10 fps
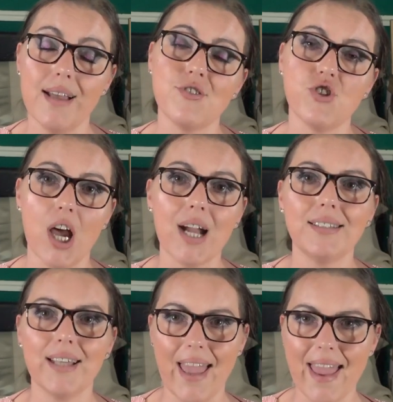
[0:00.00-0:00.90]
as
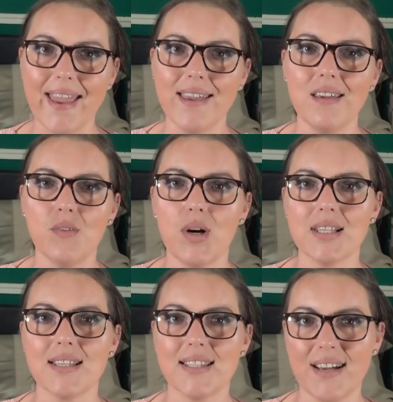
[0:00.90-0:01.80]
Child A,
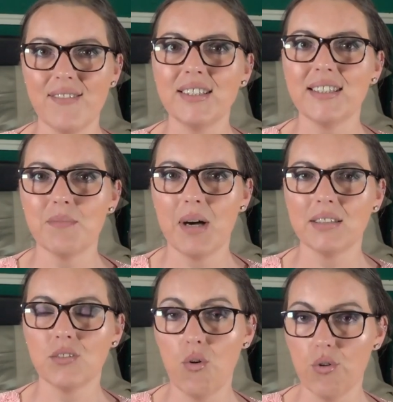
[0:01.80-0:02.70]
was a
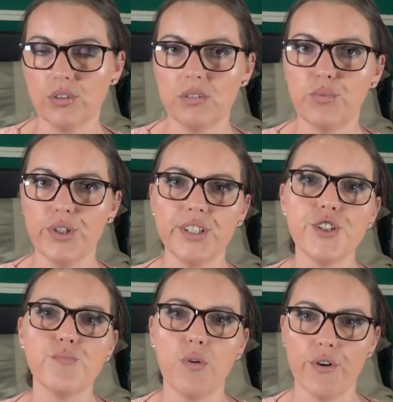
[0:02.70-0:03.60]
17-month-old
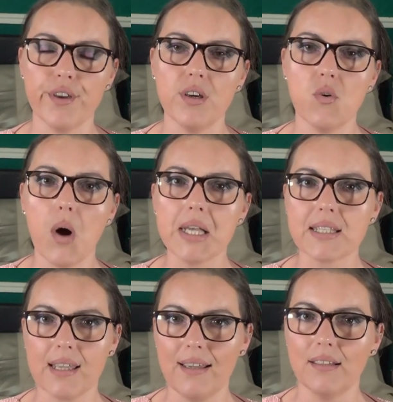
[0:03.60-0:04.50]
British boy who
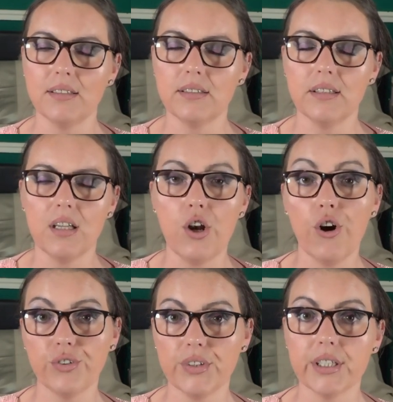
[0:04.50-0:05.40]
was killed in
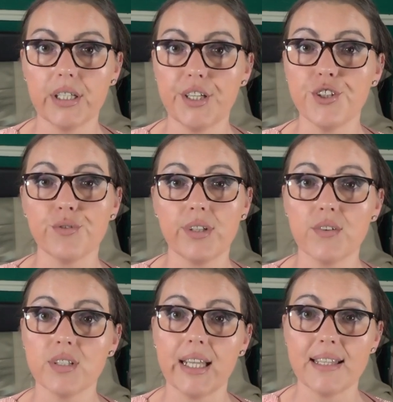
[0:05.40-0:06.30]
London in
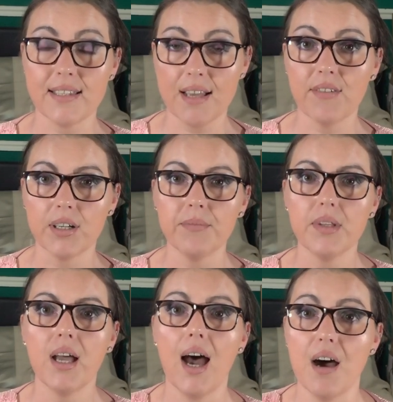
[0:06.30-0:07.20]
2007
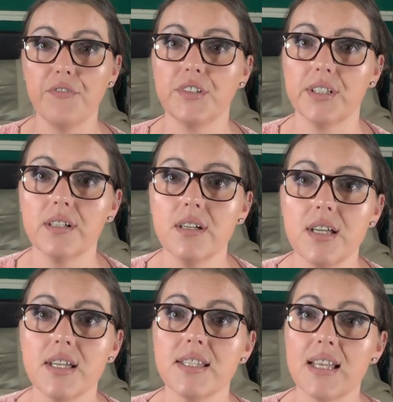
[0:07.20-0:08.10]
after
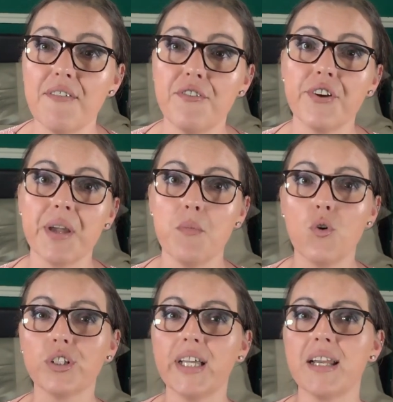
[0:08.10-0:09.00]
suffering
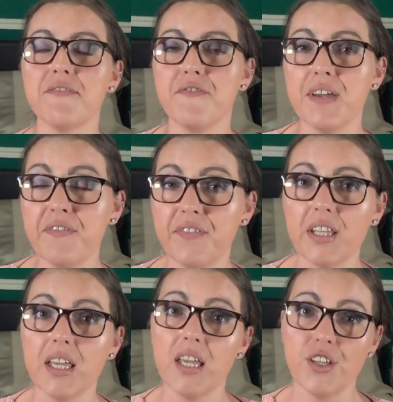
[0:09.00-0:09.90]
more than
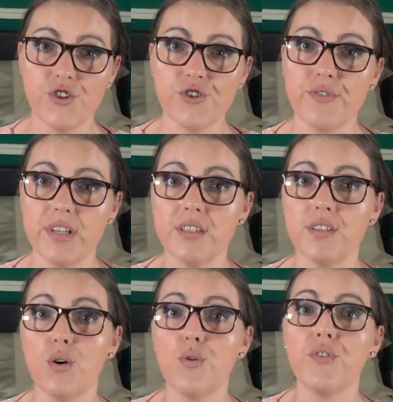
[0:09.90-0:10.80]
50
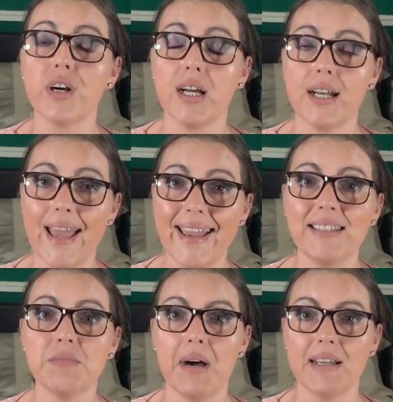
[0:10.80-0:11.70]
injuries over an
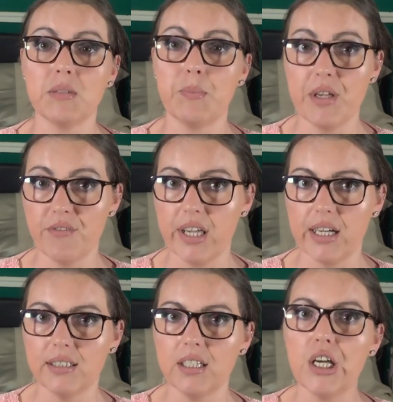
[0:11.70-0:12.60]
8-month
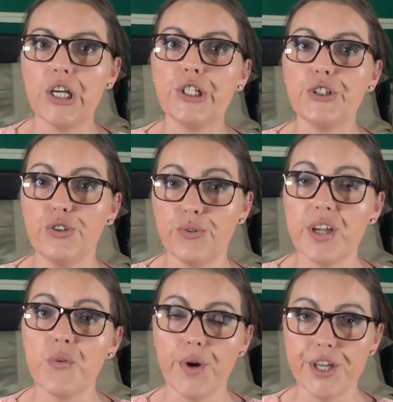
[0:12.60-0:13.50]
period,
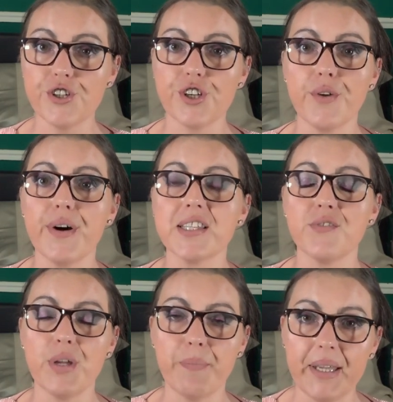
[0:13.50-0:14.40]
during which he
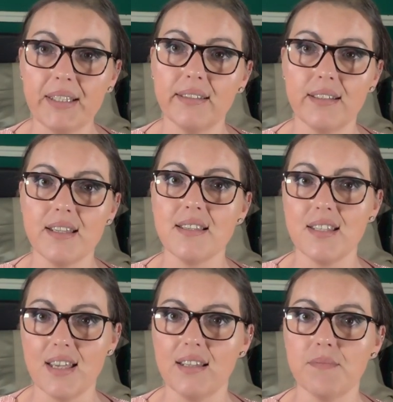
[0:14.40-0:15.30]
was repeatedly
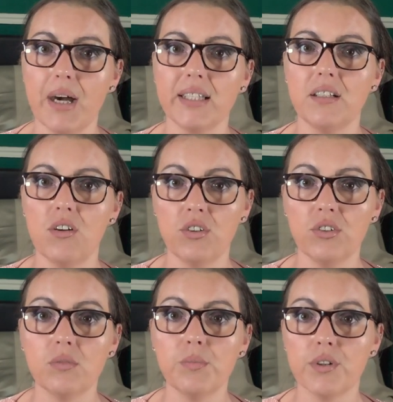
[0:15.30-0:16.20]
seen by the
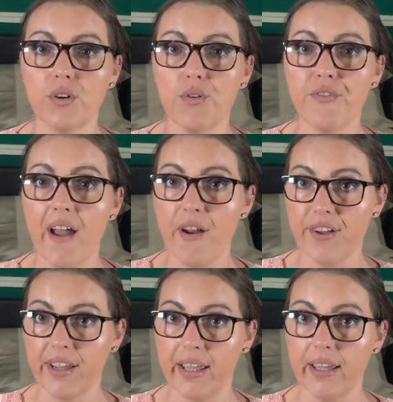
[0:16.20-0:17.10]
London Borough of
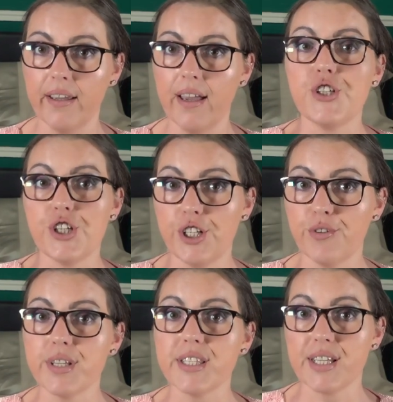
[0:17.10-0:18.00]
Haringey,
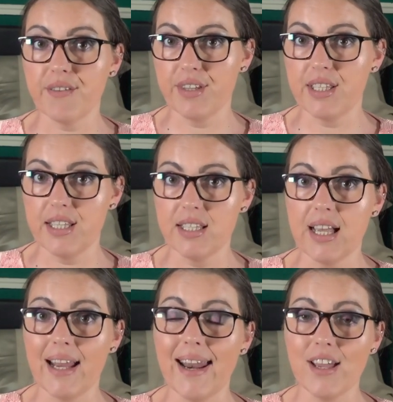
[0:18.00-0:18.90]
Children's Services
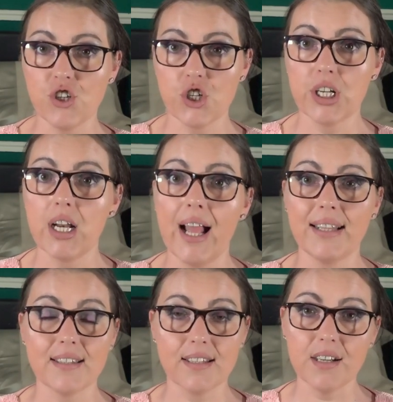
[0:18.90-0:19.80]
and National
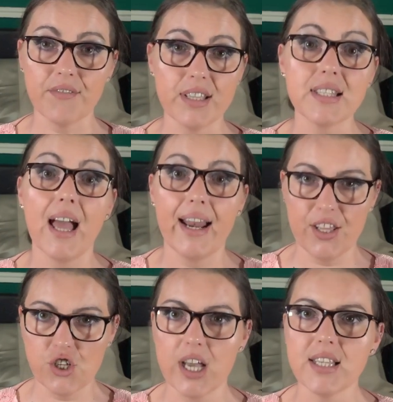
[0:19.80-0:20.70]
Health Service,
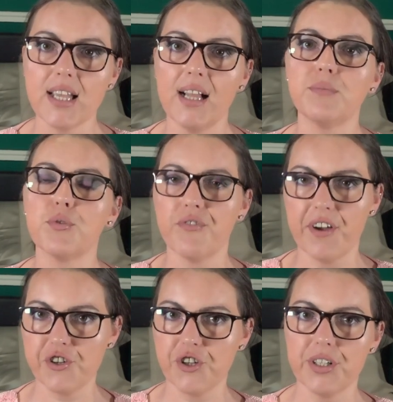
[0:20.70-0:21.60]
NHS health
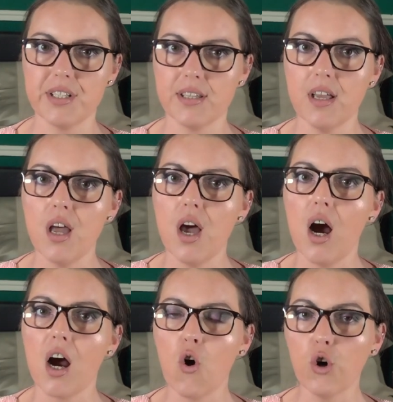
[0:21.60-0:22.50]
professionals.
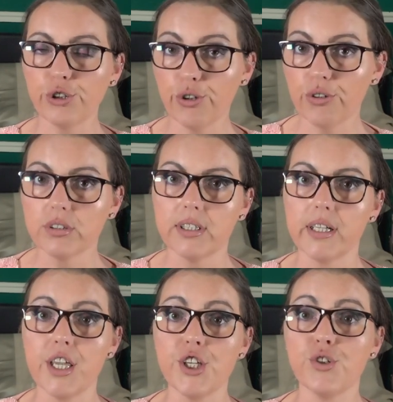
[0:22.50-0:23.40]
A court
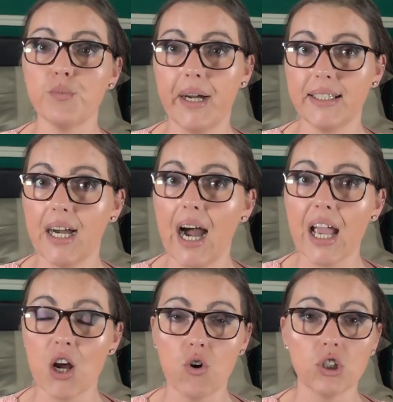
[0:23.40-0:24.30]
order issued by the
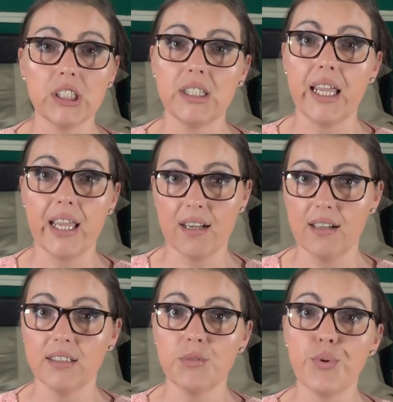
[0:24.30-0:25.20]
High Court in
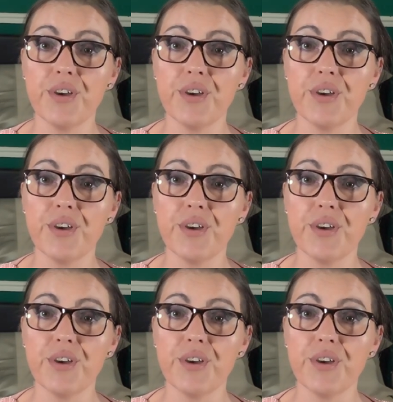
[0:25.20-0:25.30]
England